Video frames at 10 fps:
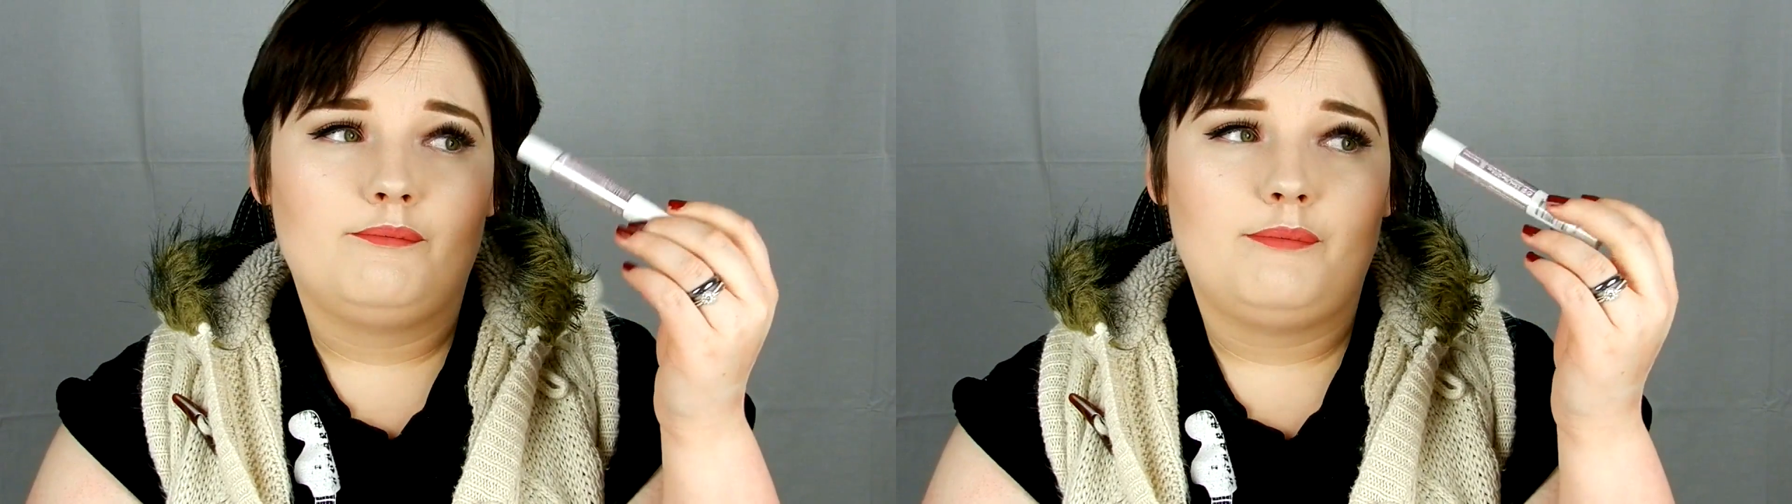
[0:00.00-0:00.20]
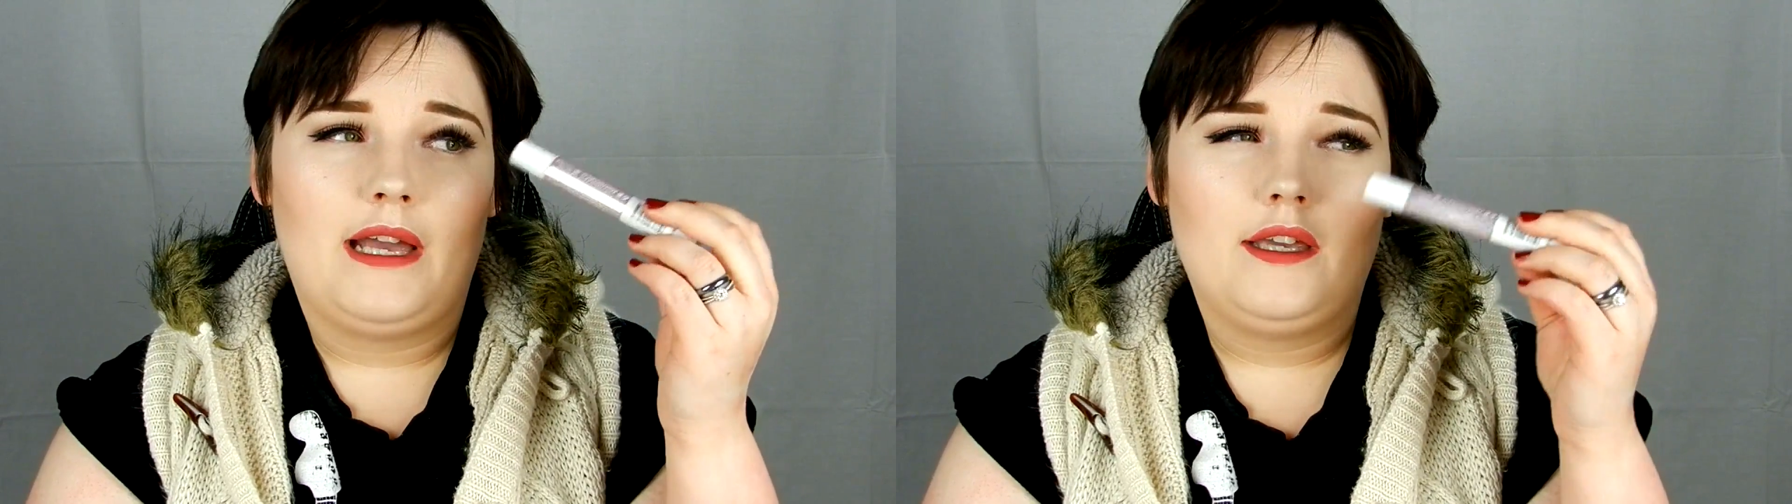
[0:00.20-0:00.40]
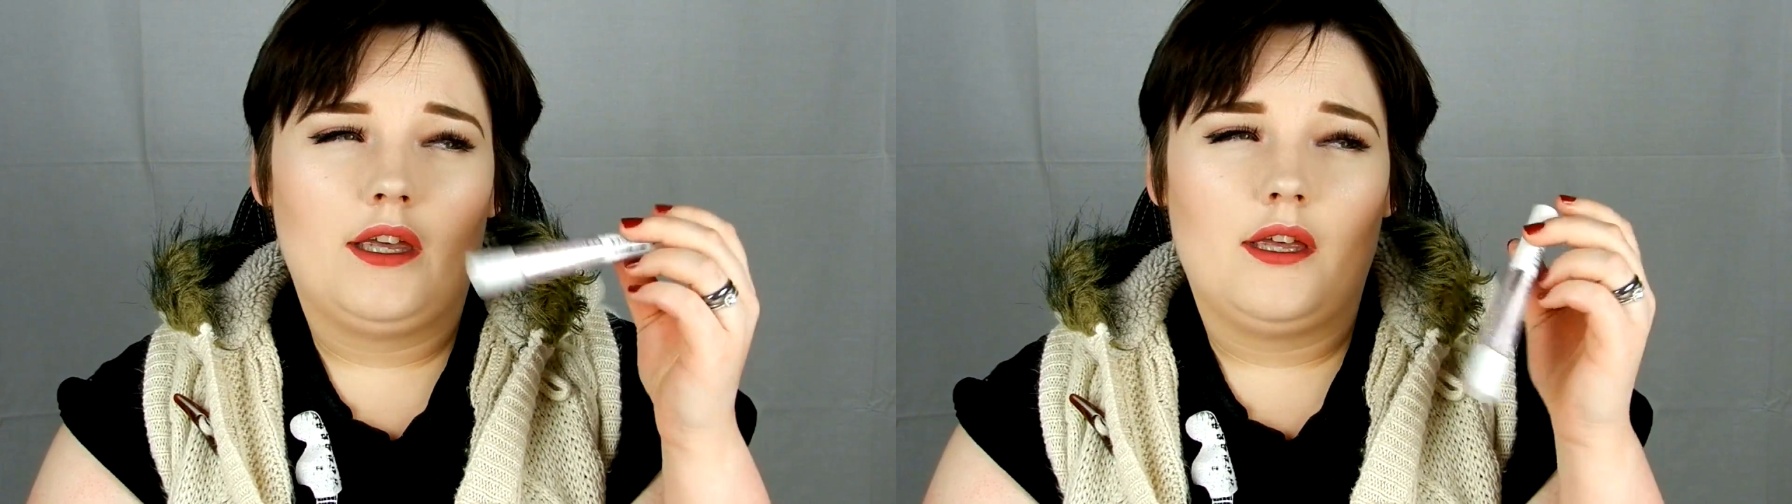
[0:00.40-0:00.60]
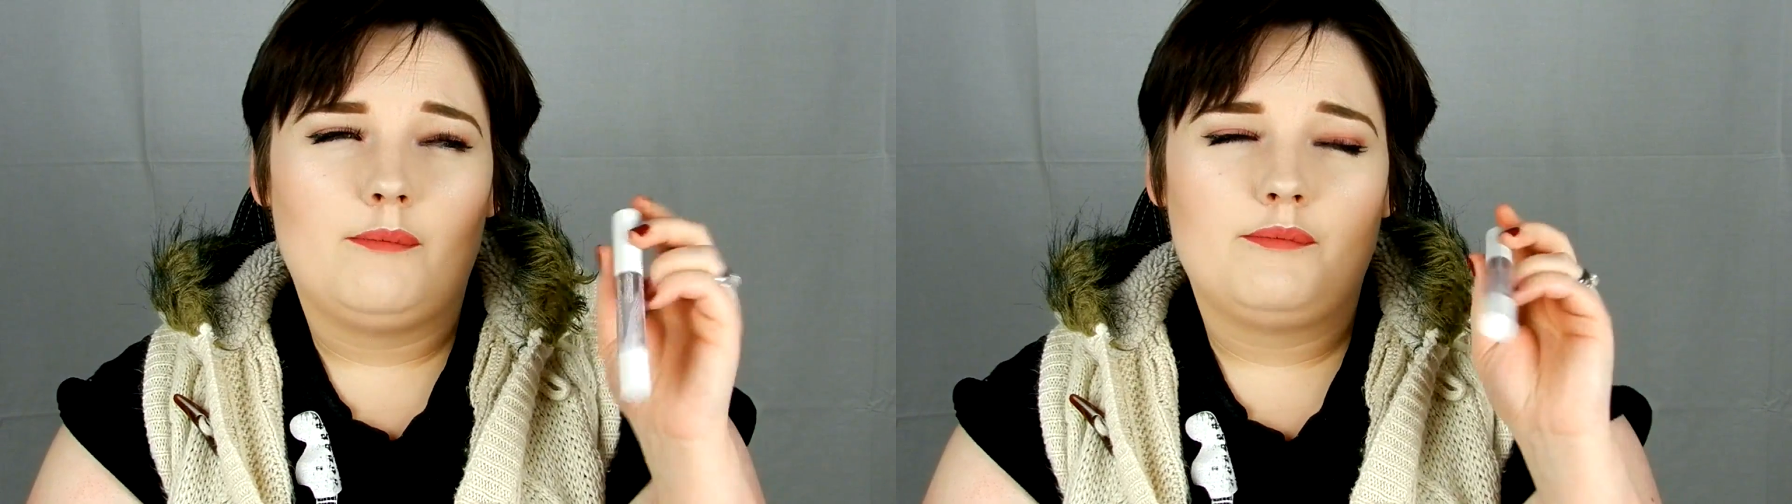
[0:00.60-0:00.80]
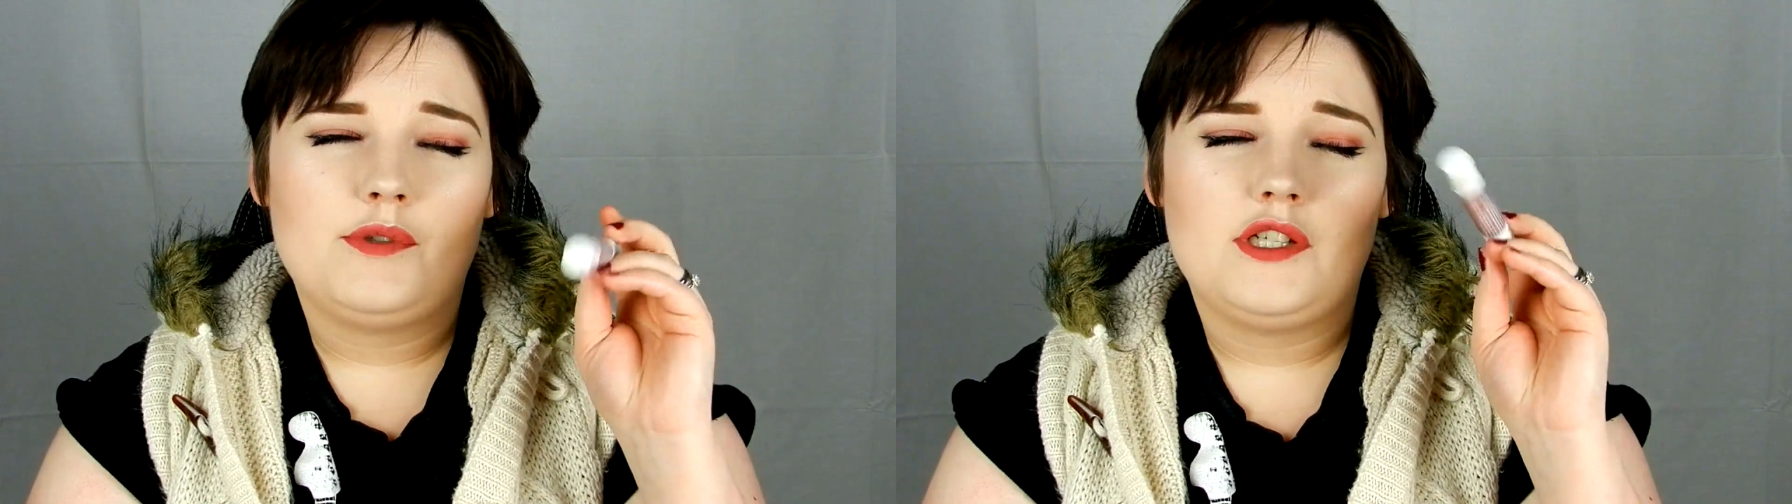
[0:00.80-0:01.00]

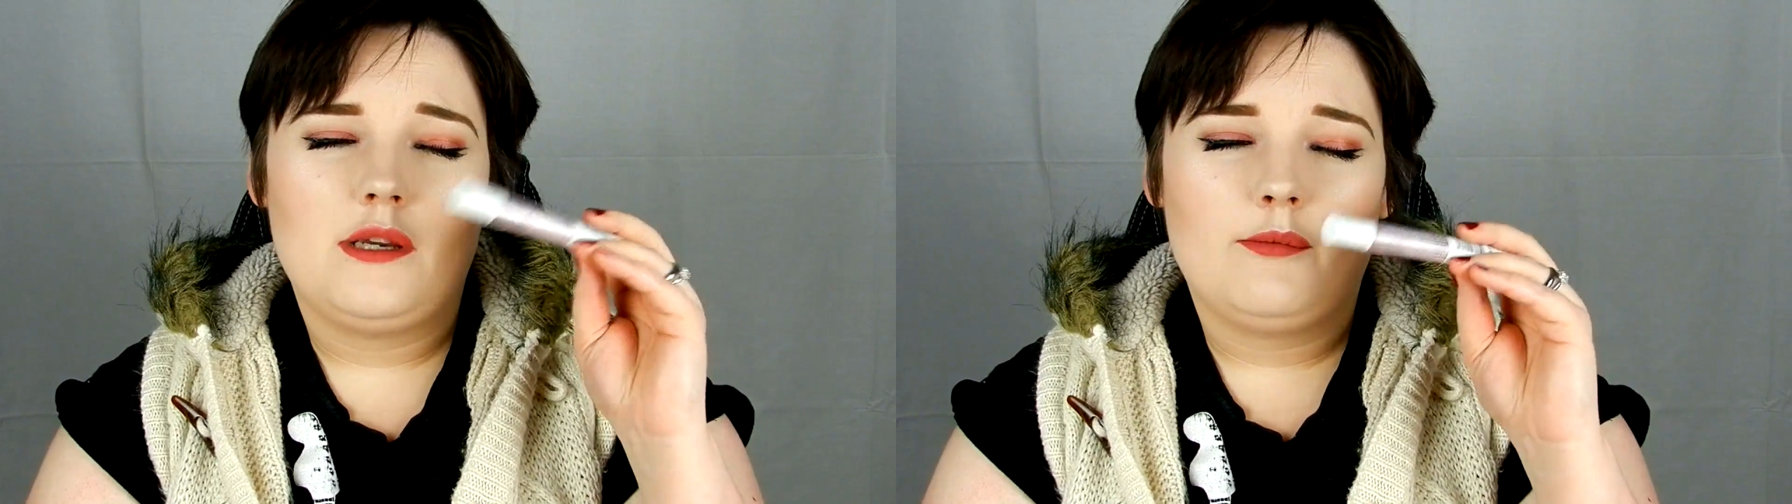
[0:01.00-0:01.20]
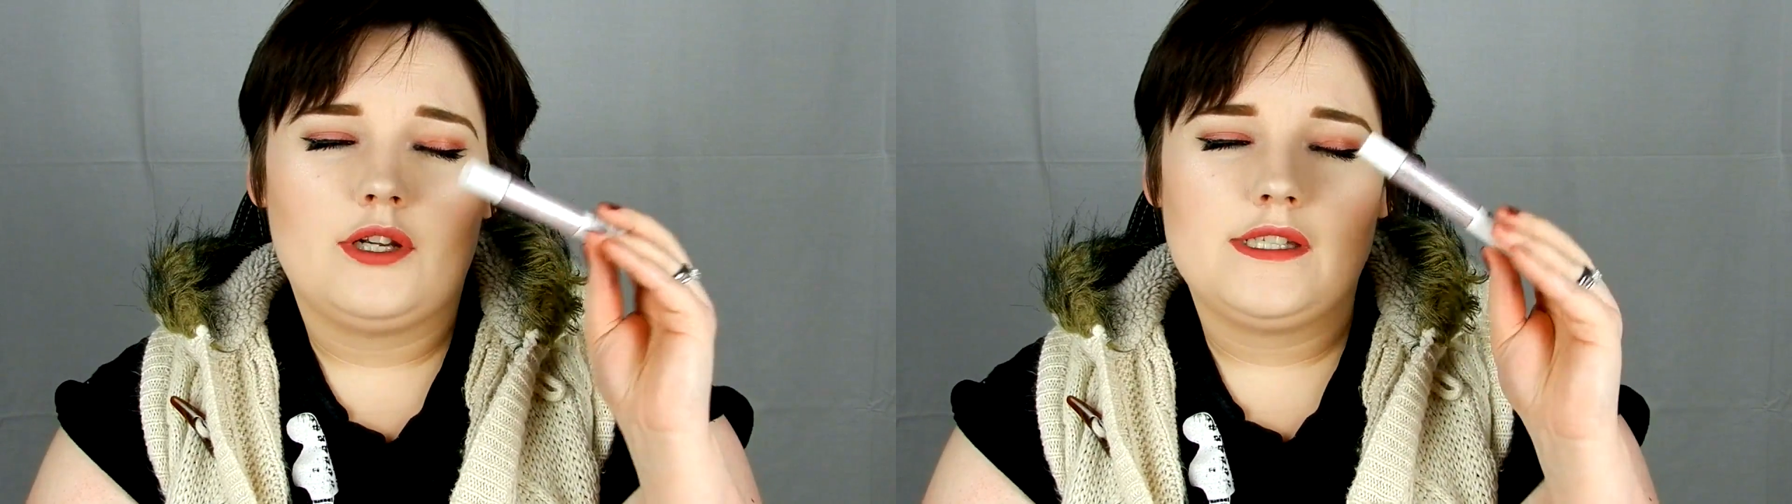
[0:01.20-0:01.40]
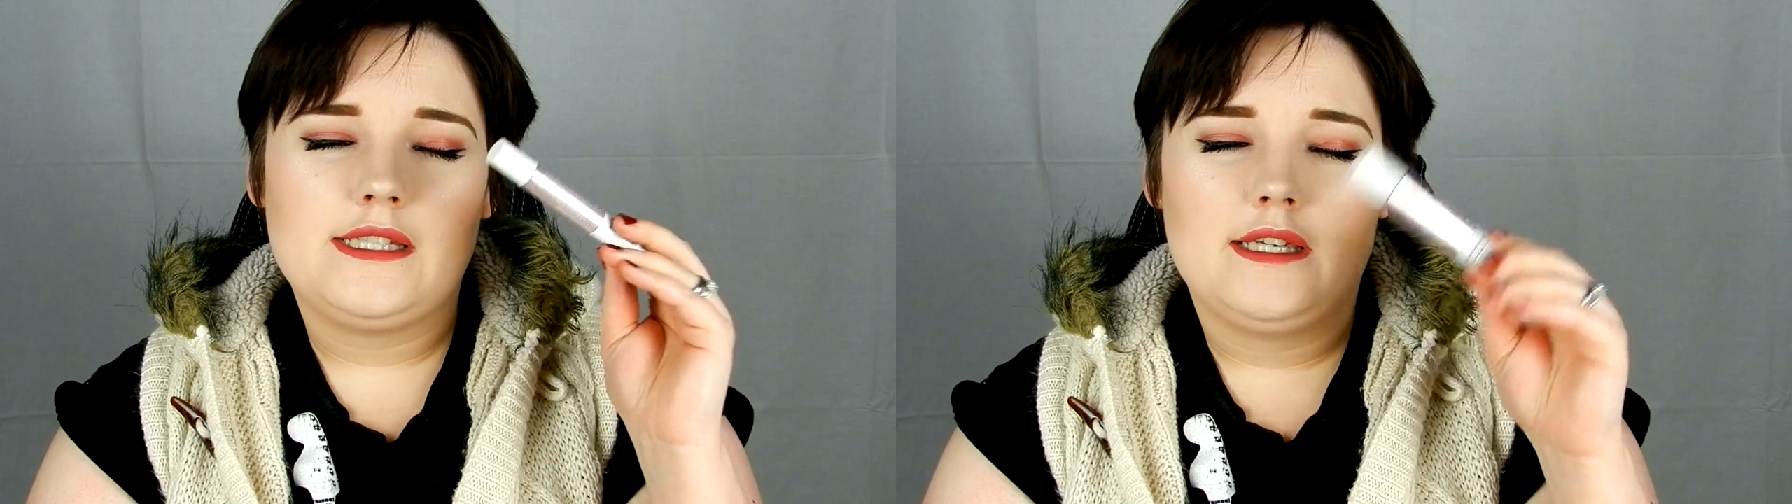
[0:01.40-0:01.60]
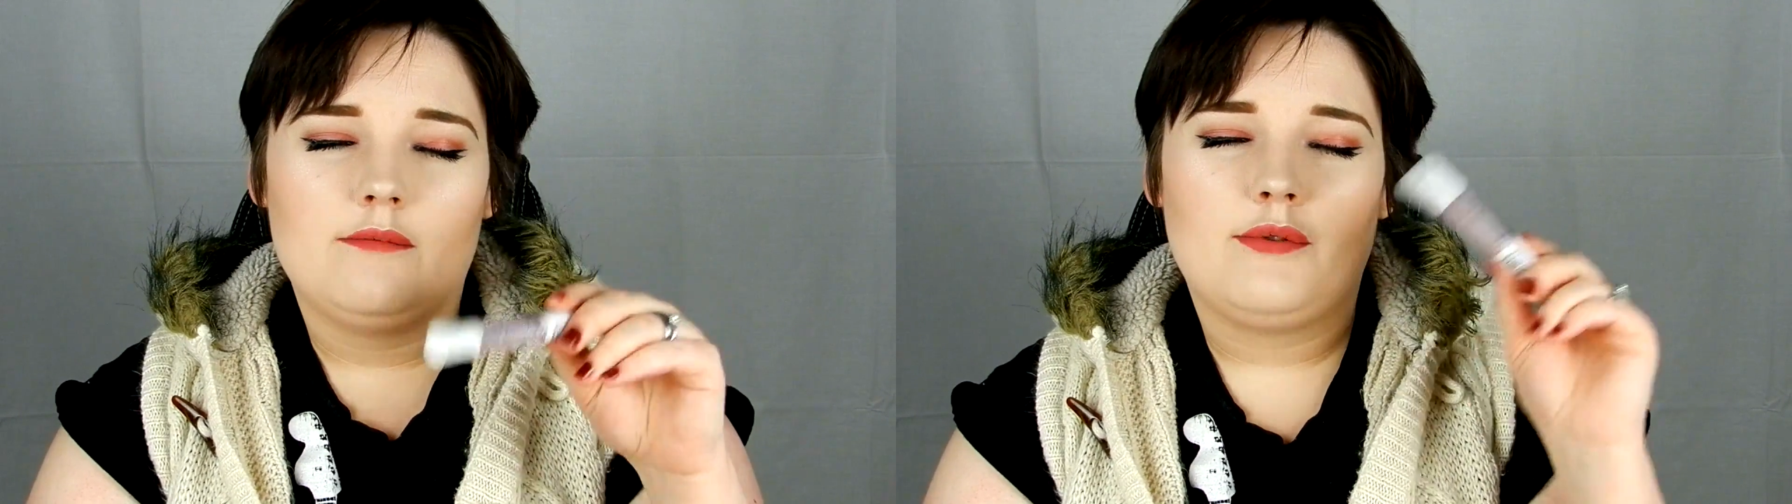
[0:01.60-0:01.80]
Becca Shimmering Skin